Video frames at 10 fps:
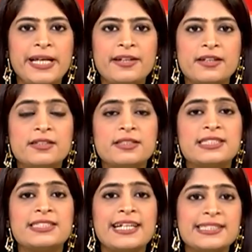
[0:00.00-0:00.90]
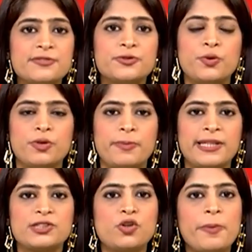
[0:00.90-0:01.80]
played a decisive role
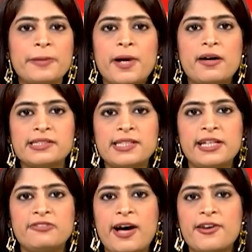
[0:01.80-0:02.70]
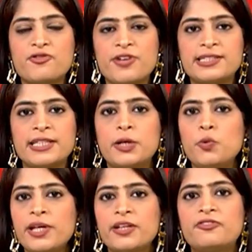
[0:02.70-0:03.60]
by stopping Pakistani fighter jets,
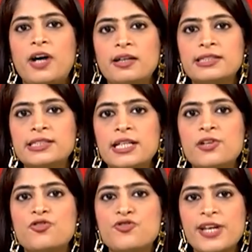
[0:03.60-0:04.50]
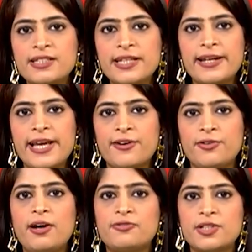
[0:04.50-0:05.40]
including advanced J-10
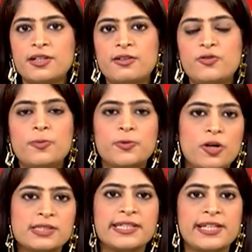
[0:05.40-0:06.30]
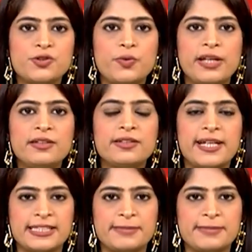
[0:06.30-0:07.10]
aircraft from crossing into Indian